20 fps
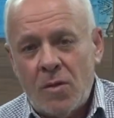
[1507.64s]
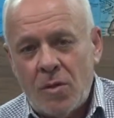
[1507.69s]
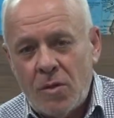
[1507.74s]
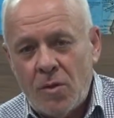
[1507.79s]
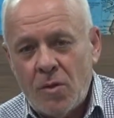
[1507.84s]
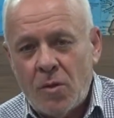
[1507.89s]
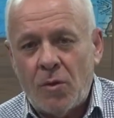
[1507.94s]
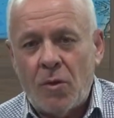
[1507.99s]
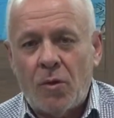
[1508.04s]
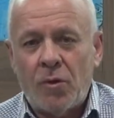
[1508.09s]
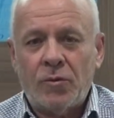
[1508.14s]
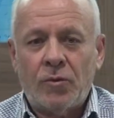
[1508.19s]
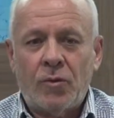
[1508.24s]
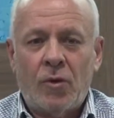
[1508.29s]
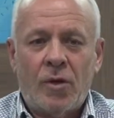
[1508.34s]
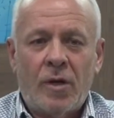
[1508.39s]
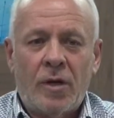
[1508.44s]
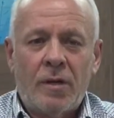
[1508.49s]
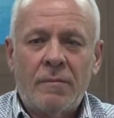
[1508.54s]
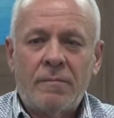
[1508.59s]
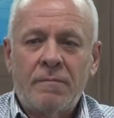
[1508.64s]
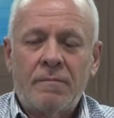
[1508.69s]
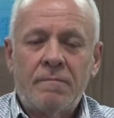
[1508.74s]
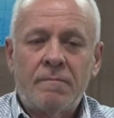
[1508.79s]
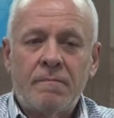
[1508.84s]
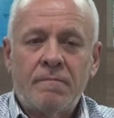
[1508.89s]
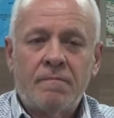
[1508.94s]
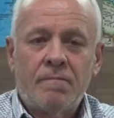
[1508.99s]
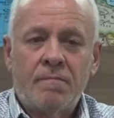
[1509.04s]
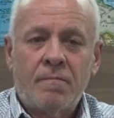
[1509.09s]
your own daughter
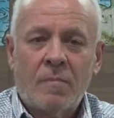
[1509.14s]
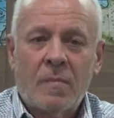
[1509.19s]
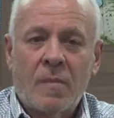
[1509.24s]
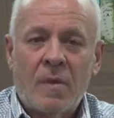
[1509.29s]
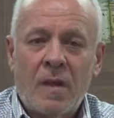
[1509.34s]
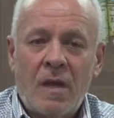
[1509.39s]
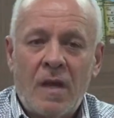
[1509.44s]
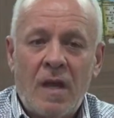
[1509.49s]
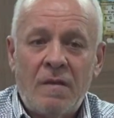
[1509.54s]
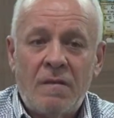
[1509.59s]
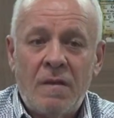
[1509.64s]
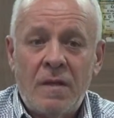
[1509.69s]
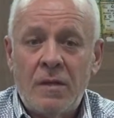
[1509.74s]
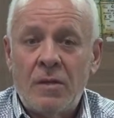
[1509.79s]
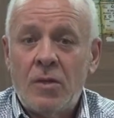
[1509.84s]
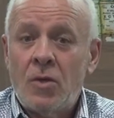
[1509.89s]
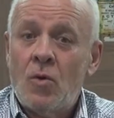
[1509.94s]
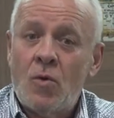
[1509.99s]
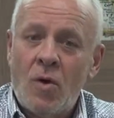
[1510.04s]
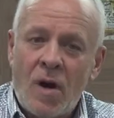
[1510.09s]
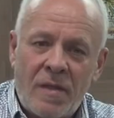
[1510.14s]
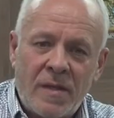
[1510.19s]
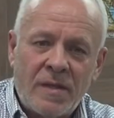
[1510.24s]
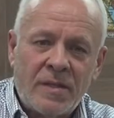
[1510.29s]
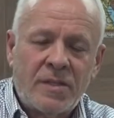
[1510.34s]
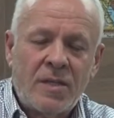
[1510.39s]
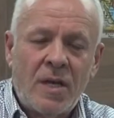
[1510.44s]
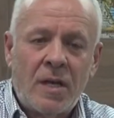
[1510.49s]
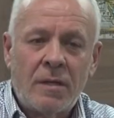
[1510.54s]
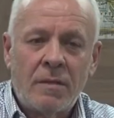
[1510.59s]
and then your the
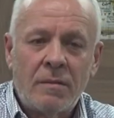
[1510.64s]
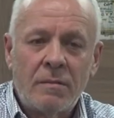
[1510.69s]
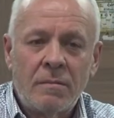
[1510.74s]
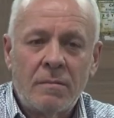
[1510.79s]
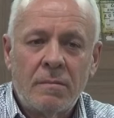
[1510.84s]
son